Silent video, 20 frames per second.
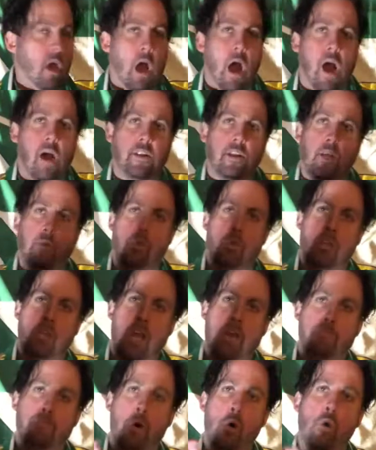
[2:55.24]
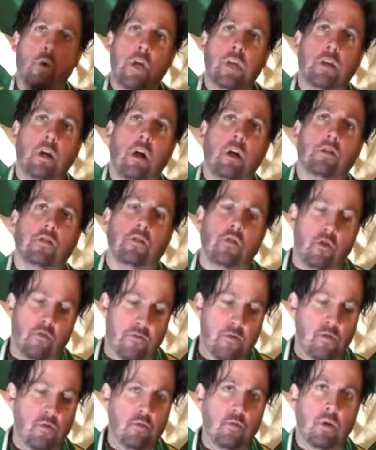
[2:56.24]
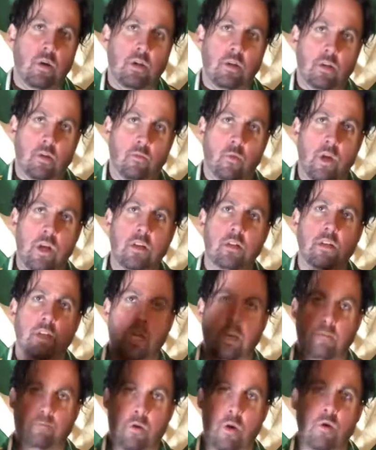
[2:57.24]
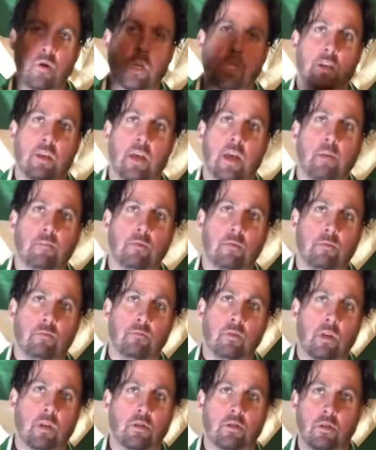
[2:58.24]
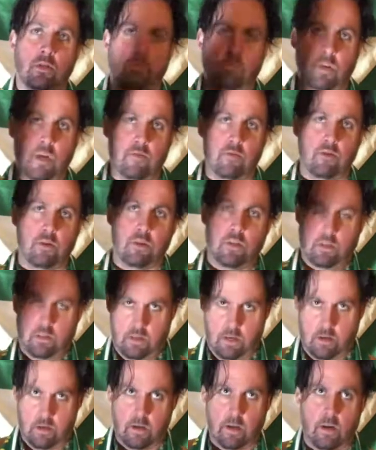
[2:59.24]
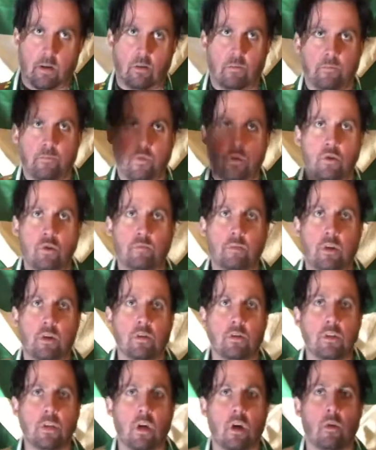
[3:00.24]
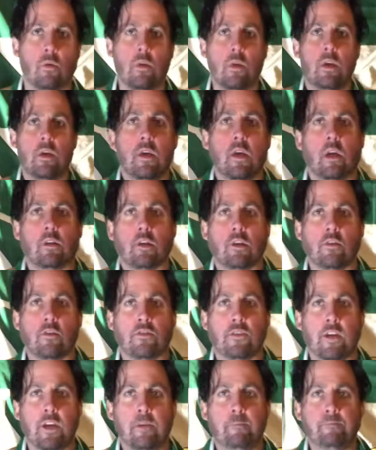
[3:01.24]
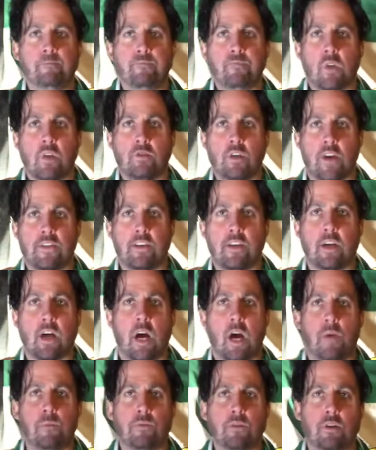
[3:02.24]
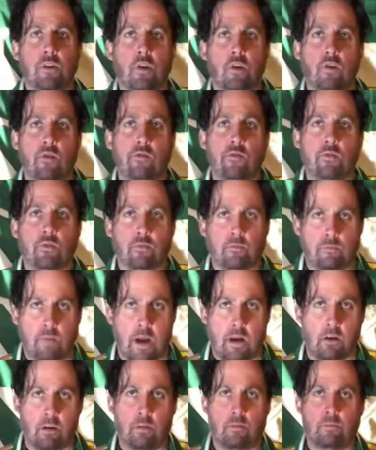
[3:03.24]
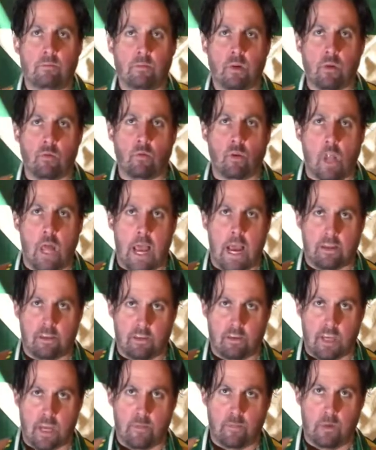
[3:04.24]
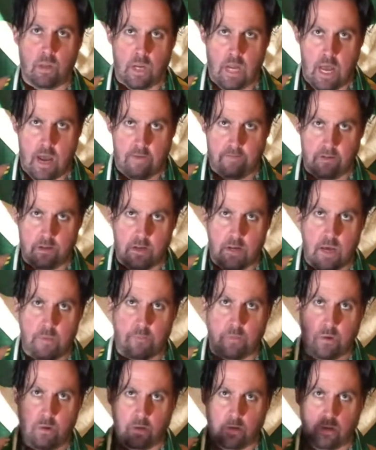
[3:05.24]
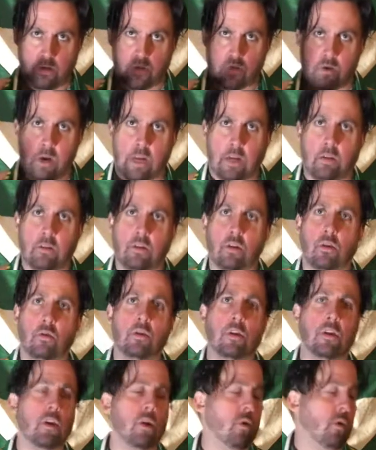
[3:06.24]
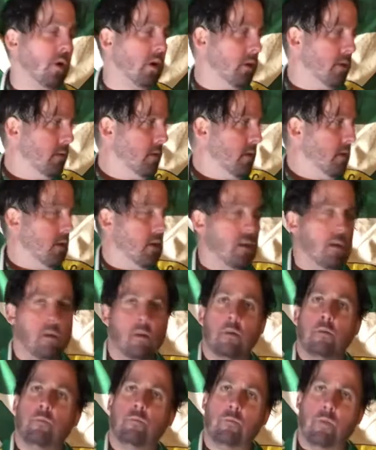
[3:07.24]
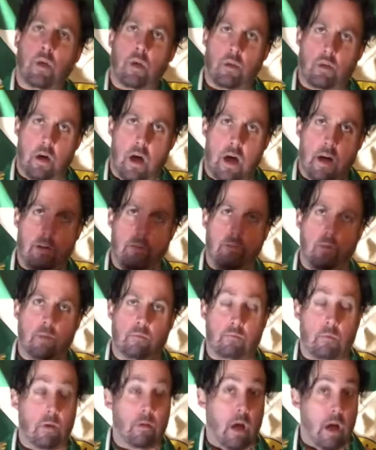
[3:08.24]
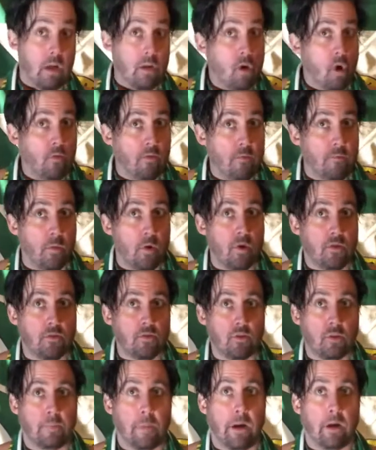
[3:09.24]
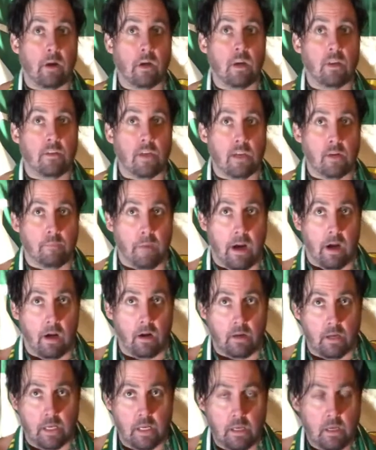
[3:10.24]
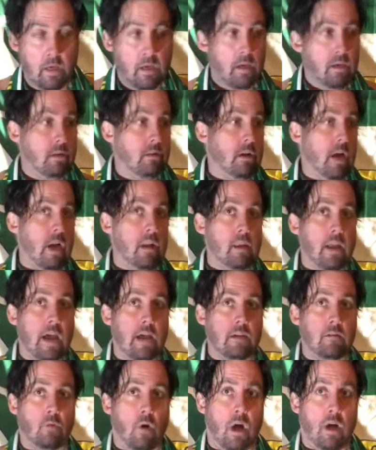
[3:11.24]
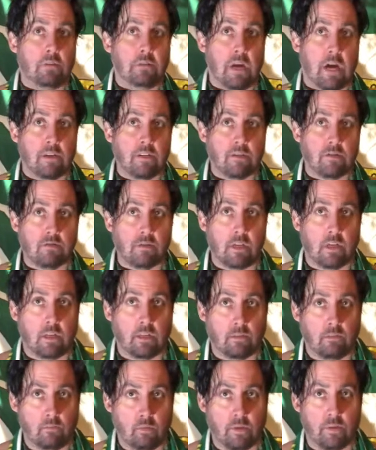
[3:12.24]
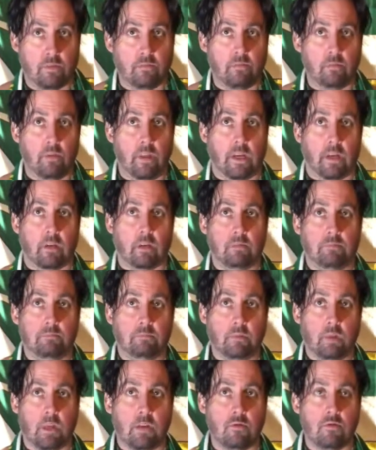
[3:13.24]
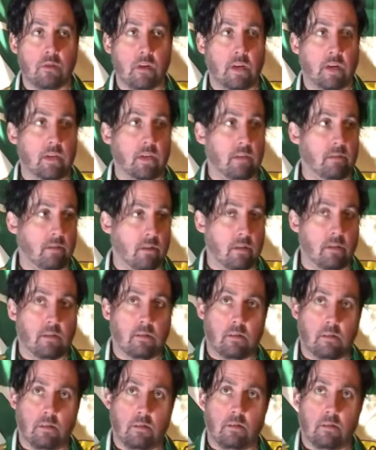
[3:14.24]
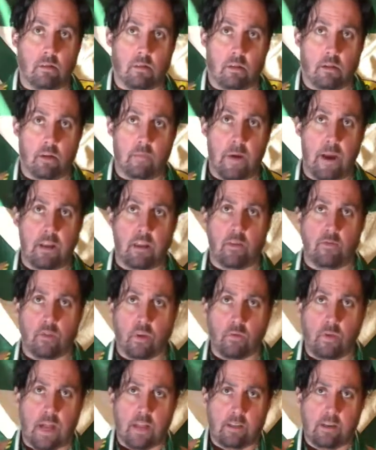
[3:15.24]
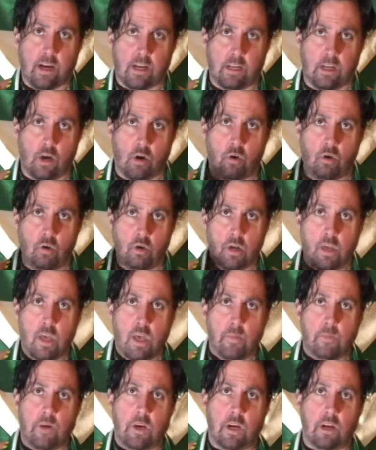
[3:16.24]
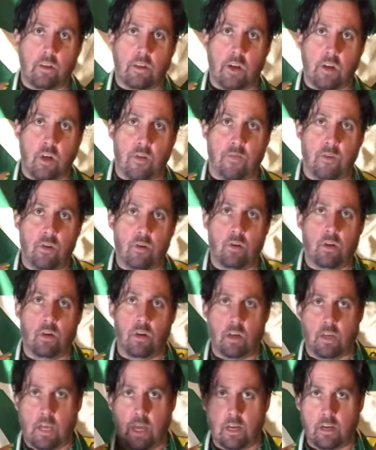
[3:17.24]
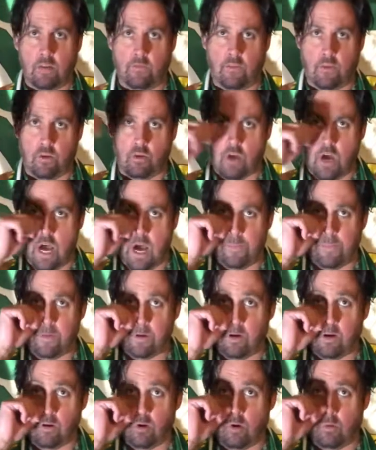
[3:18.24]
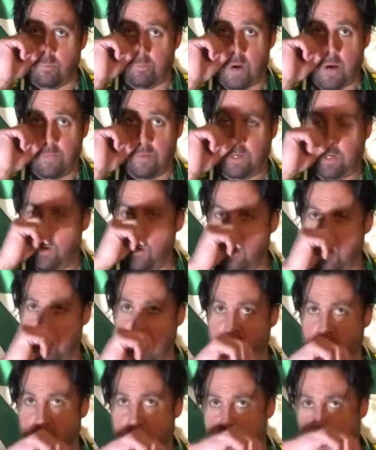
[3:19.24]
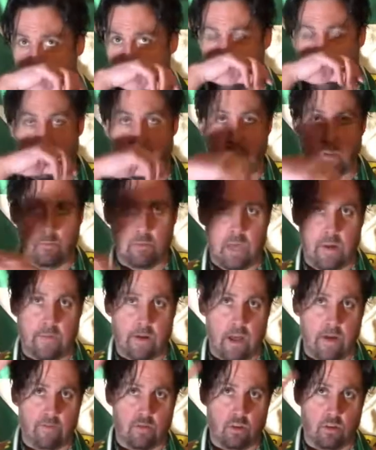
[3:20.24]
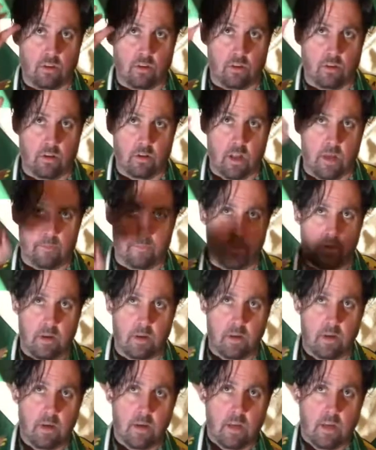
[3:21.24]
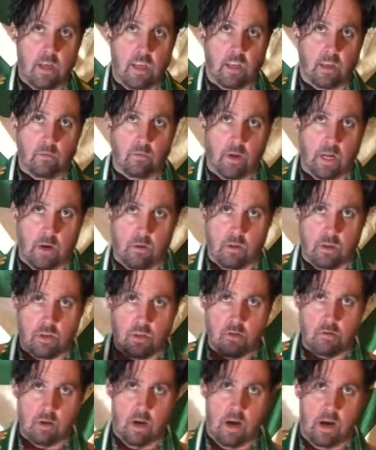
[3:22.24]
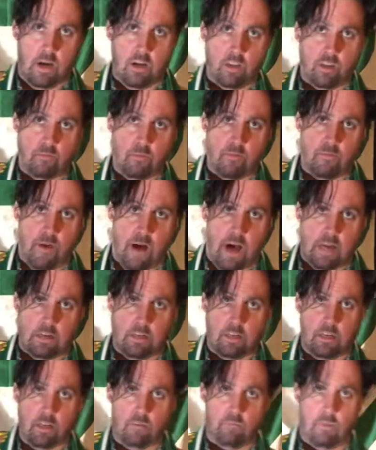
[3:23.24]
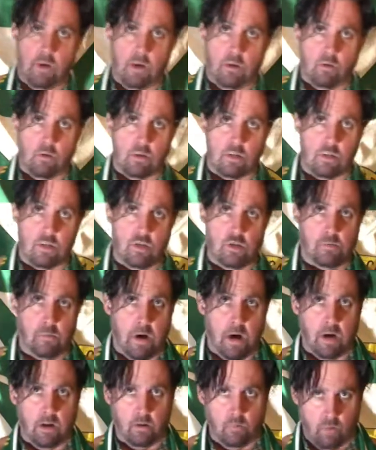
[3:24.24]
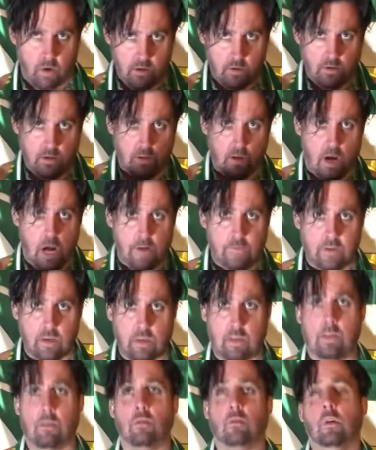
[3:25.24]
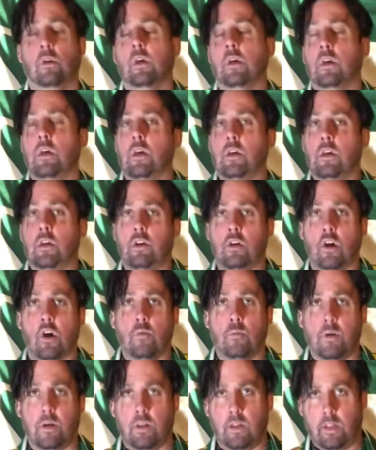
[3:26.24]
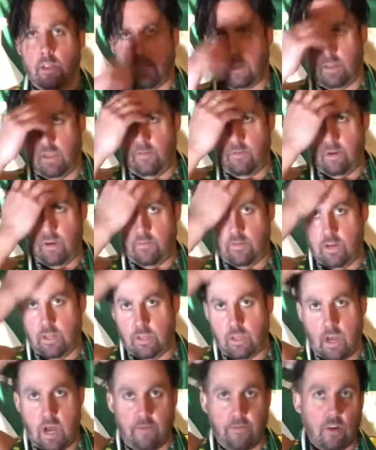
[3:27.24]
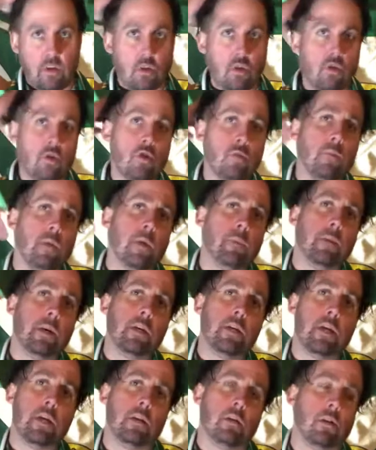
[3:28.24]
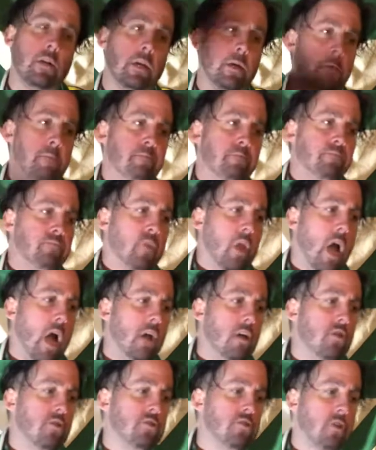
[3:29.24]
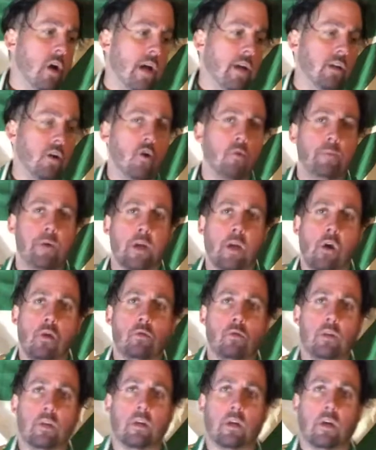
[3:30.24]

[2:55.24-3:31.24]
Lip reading: I think we should have Pogie darts. So if you win, you get Pogie stamps, like just given to you. There you go. So you'll be good to go. Another thing, nothing calms the nerves better and relaxes someone than having a nip or a little drink. So you know what? I know from personal experience that apparently you're not allowed to walk down the street with liquor and drinking it because it's expensive. So that's got to go, because like if you're shopping or you're out in public, or you should be able to have just a little nip. And like when I was in junior high, I used to put vodka in my orange juice bottle. It wasn't as obvious, so but like even if it is obvious, it shouldn't be a big deal. Like I used to try and go pick out